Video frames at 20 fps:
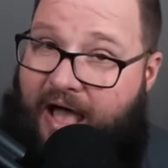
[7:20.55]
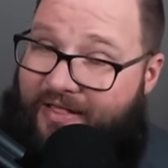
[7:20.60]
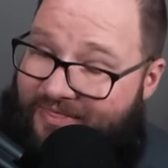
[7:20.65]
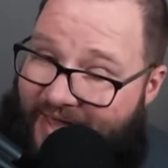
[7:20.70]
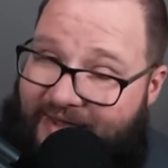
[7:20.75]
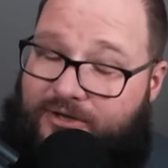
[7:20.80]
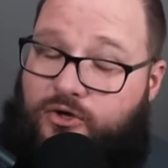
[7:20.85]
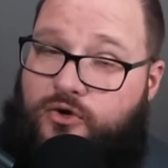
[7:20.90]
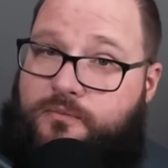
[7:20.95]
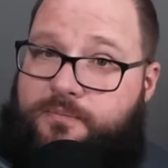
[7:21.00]

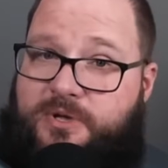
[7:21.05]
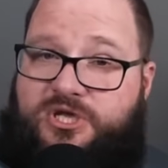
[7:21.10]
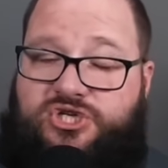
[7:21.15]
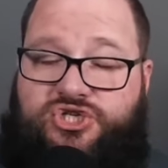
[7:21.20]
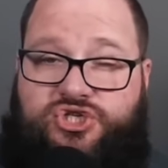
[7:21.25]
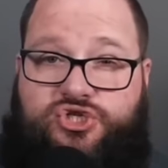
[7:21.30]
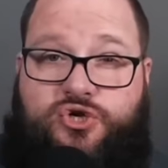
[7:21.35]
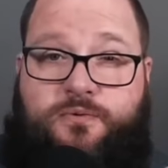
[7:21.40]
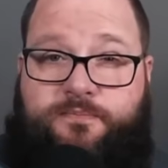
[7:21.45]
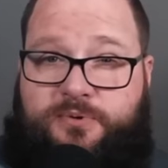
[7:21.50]
and that could be
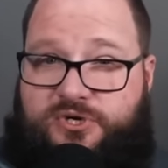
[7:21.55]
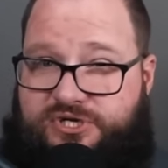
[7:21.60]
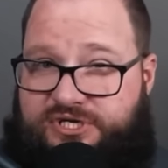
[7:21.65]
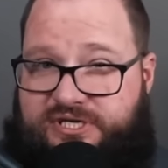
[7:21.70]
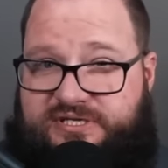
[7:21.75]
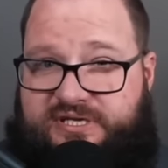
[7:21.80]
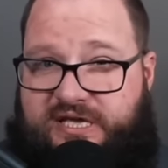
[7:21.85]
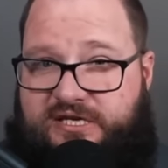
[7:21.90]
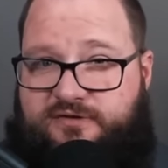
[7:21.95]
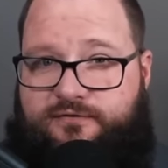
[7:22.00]
super
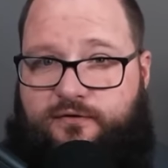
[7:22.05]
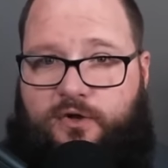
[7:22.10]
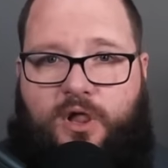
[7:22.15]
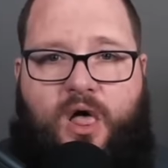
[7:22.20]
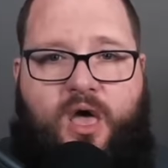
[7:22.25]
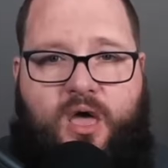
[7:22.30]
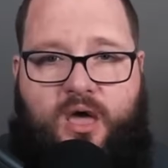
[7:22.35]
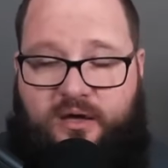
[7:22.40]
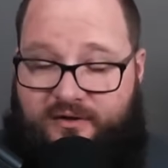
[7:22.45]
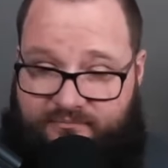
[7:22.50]
successful.